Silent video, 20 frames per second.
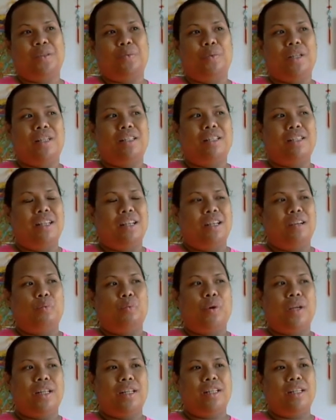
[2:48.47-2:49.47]
So
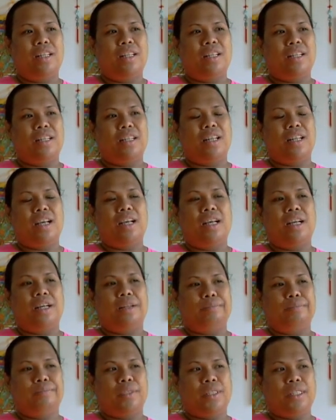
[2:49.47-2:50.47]
when
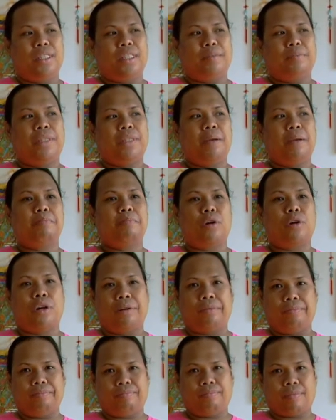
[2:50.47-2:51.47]

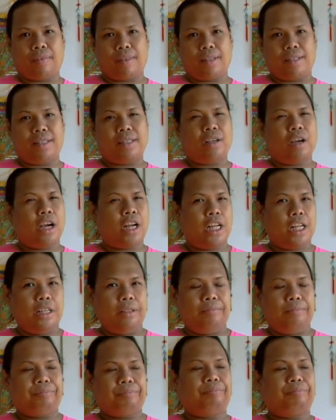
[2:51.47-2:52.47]
September
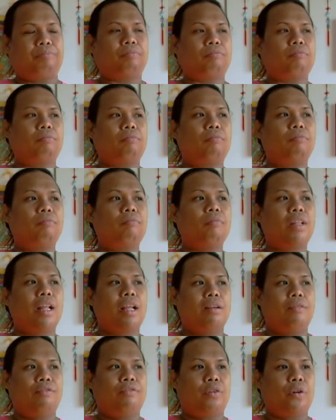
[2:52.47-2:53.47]
started
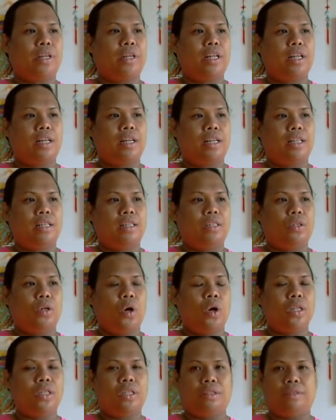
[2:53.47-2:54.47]
for the
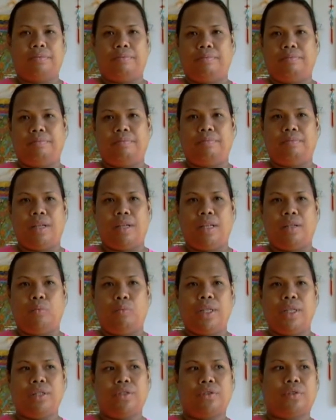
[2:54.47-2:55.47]
autumn and
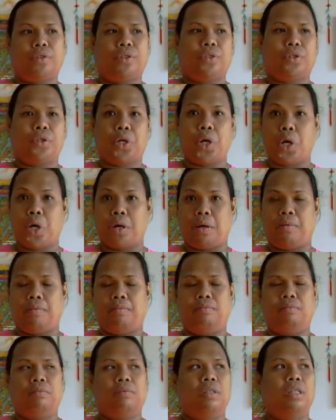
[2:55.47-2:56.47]
winter
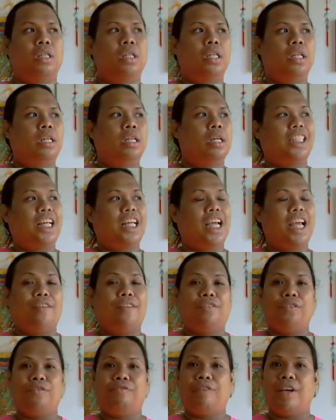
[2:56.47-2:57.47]
term, I
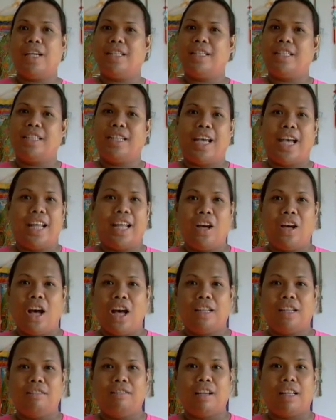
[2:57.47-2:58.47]
have to face it head
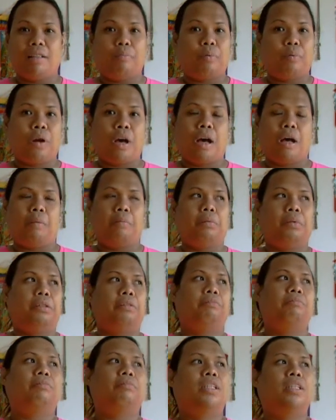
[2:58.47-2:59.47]
on, that
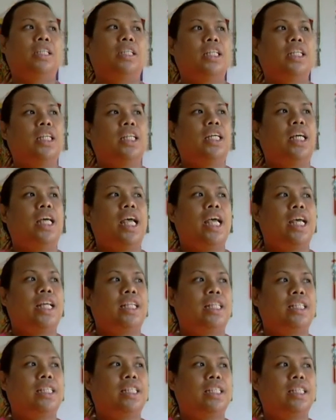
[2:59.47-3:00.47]
problem,
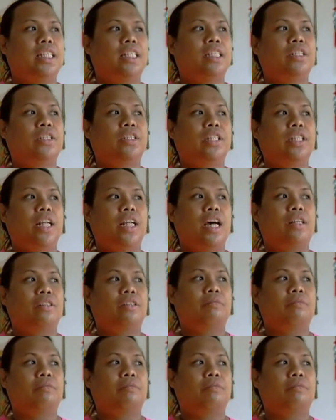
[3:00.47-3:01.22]
and it still turned